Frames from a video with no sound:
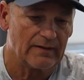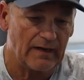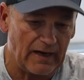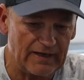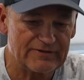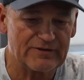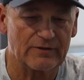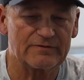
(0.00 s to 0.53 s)

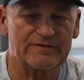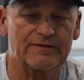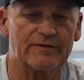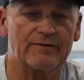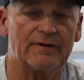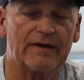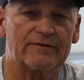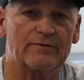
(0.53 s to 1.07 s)
I chose to
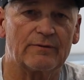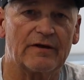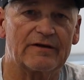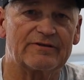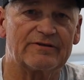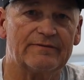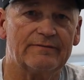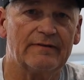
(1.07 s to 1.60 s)
go that
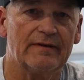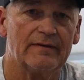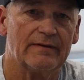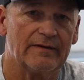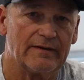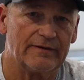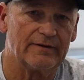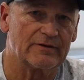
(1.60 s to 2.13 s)
direction,
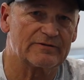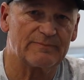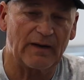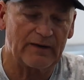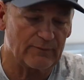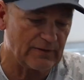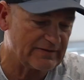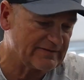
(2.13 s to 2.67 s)
and here's
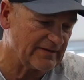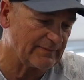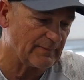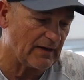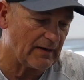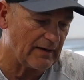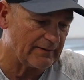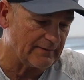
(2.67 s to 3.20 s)
my reasoning
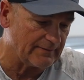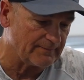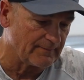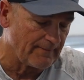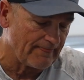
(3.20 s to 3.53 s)
behind it.